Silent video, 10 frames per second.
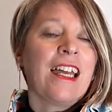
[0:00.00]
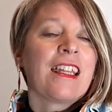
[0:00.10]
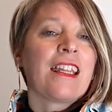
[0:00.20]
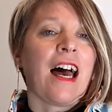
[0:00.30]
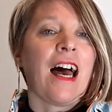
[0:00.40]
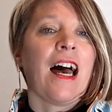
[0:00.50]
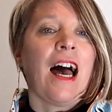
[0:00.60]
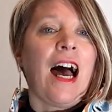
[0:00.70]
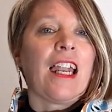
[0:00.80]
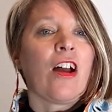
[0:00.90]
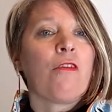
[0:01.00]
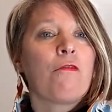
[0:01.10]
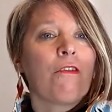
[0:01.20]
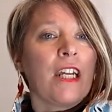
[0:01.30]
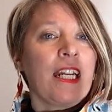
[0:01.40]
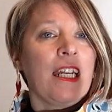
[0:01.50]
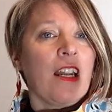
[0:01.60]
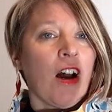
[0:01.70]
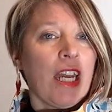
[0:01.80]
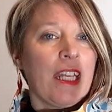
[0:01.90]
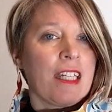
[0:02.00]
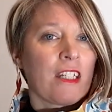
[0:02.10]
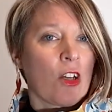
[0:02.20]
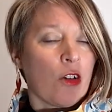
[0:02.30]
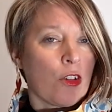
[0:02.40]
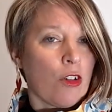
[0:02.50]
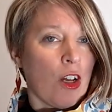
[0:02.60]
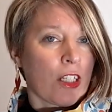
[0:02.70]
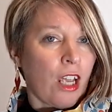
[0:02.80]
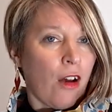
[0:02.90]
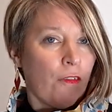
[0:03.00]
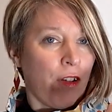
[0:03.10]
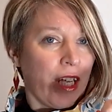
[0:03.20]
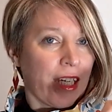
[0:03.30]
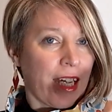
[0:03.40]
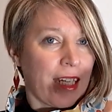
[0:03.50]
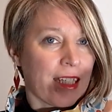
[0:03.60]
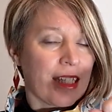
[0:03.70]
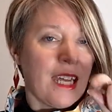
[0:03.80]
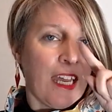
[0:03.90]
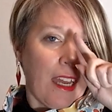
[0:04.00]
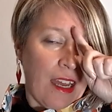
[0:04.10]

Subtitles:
that. And I really like this contrast cuffing against it.